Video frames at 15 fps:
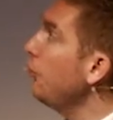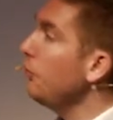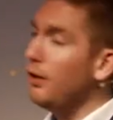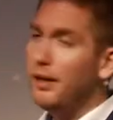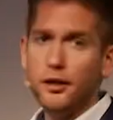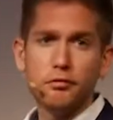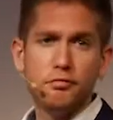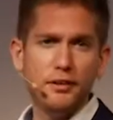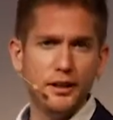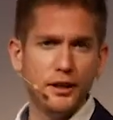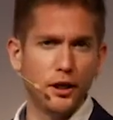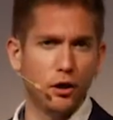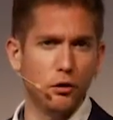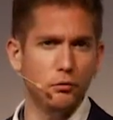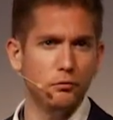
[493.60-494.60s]
you a little
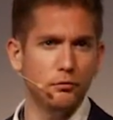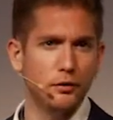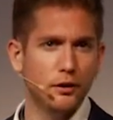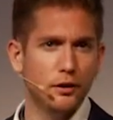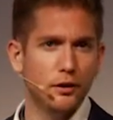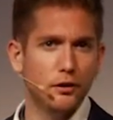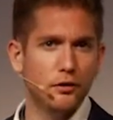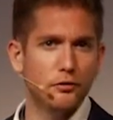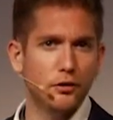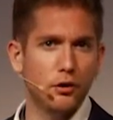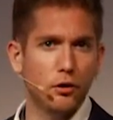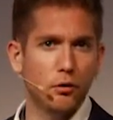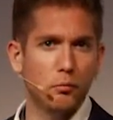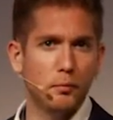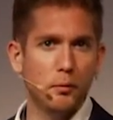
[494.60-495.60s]
video,
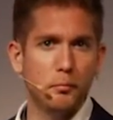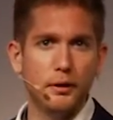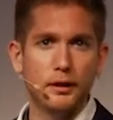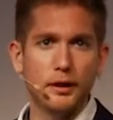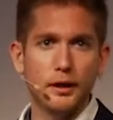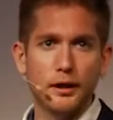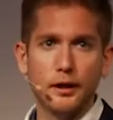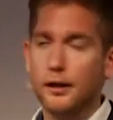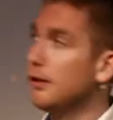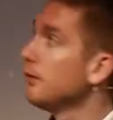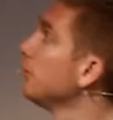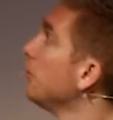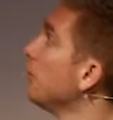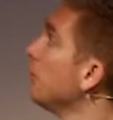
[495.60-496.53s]
so maybe the